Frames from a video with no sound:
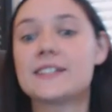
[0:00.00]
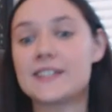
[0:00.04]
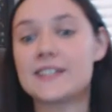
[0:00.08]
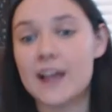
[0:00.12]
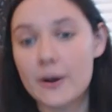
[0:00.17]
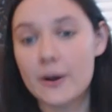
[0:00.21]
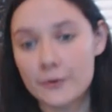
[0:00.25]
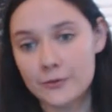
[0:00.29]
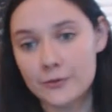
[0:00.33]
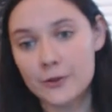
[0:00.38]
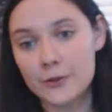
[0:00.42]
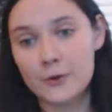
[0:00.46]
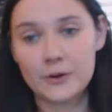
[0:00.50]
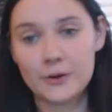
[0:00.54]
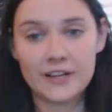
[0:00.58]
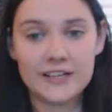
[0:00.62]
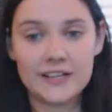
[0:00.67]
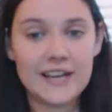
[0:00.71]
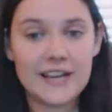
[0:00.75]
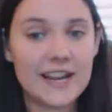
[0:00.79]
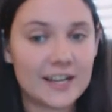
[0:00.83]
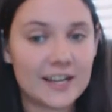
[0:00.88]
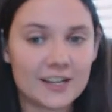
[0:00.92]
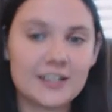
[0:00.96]
the south
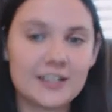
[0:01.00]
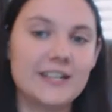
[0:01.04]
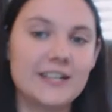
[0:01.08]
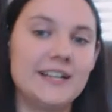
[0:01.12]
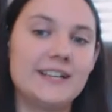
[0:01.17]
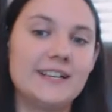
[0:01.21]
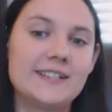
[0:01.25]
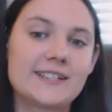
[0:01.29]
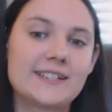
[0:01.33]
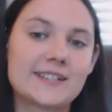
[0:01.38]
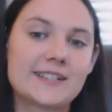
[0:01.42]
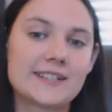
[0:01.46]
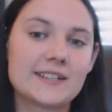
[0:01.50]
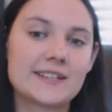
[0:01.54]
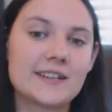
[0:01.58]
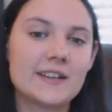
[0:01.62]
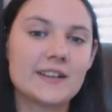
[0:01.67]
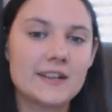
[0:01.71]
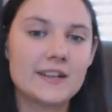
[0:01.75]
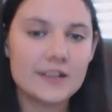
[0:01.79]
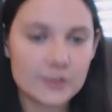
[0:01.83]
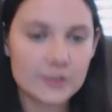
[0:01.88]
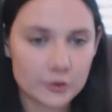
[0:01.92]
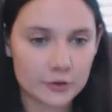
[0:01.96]
node in
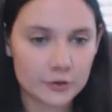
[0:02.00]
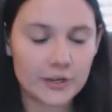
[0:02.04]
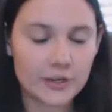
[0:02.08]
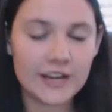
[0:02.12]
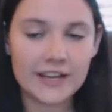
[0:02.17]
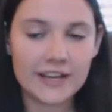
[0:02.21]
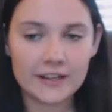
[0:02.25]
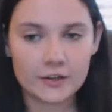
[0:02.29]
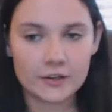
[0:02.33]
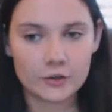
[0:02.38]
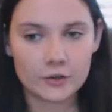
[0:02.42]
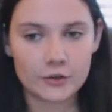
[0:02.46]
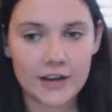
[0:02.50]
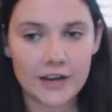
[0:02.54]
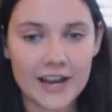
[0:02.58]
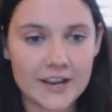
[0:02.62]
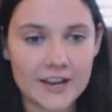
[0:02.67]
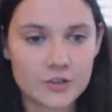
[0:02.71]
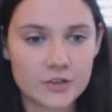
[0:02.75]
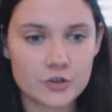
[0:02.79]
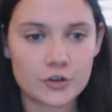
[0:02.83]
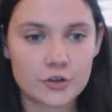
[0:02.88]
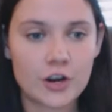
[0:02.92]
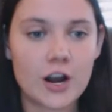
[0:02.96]
Aries creating a
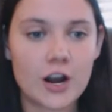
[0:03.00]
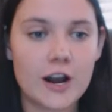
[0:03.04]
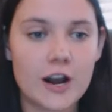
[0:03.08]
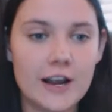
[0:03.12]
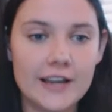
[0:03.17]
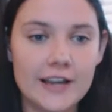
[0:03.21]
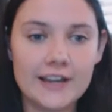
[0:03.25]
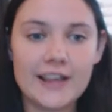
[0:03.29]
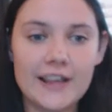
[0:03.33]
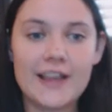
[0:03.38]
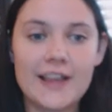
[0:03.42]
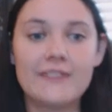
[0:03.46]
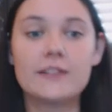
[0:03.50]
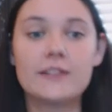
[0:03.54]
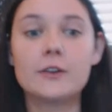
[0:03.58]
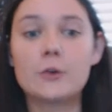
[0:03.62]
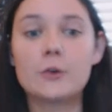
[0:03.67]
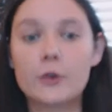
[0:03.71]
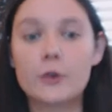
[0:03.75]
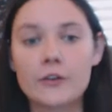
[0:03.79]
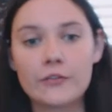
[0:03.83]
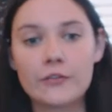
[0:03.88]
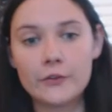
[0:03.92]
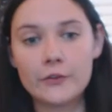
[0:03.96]
grand trine,
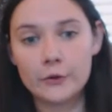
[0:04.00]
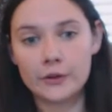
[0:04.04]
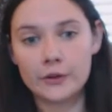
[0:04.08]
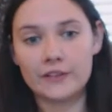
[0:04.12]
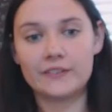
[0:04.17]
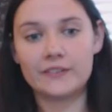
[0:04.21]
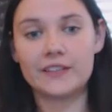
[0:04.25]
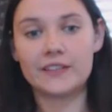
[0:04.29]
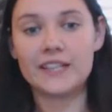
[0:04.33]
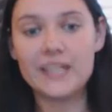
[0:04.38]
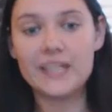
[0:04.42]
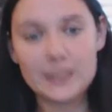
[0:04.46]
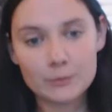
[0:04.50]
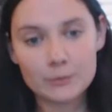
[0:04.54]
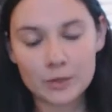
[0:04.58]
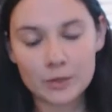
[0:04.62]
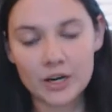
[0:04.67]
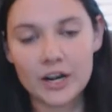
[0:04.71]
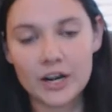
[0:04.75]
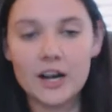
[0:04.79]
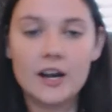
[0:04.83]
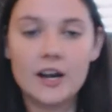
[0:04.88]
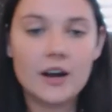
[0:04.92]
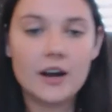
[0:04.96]
and the North Node in
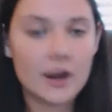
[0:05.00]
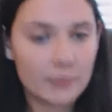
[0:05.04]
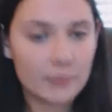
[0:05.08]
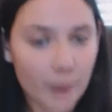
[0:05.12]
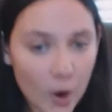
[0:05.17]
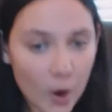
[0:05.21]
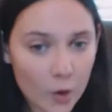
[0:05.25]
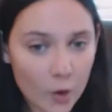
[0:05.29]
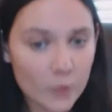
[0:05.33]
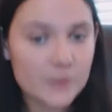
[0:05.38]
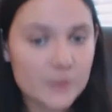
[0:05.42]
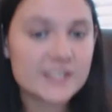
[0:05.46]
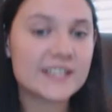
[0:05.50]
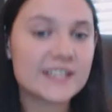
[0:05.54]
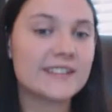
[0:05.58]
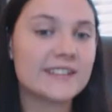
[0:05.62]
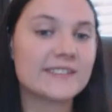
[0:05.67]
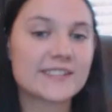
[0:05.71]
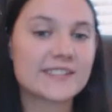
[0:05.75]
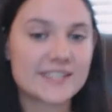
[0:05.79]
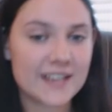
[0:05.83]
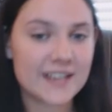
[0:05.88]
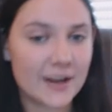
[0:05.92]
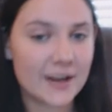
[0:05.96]
Libra
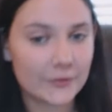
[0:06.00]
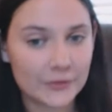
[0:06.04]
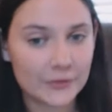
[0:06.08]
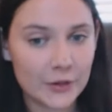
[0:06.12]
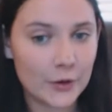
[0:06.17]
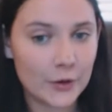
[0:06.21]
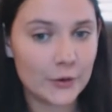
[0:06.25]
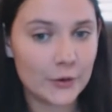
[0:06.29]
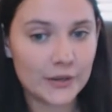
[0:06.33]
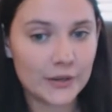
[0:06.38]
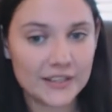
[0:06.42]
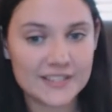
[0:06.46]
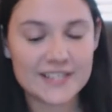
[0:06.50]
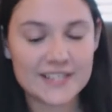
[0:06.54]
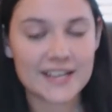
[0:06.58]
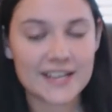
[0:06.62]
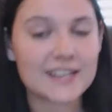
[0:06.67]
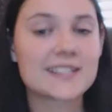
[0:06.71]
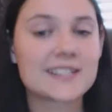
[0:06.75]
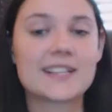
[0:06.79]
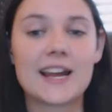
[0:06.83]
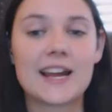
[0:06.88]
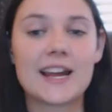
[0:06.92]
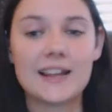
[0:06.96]
opposing the South Node and
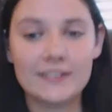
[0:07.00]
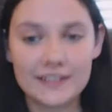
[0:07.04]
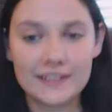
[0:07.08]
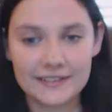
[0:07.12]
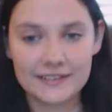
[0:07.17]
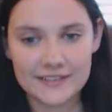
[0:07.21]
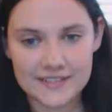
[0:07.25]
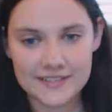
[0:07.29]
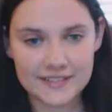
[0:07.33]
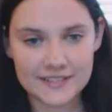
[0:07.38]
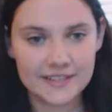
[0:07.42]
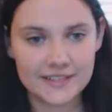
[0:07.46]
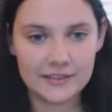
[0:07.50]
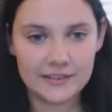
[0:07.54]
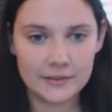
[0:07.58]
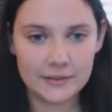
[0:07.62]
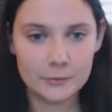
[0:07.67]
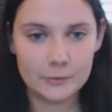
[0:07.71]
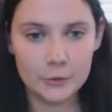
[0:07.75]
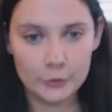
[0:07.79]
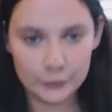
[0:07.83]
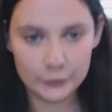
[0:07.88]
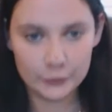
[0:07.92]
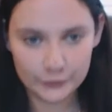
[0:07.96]
sextiling the Sun
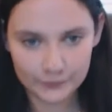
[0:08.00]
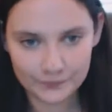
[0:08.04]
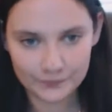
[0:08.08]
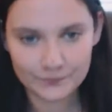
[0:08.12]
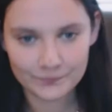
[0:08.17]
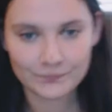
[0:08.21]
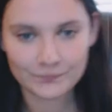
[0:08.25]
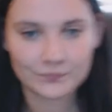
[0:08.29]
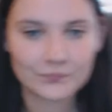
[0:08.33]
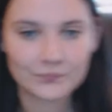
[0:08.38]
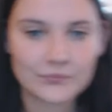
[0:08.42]
and the Moon.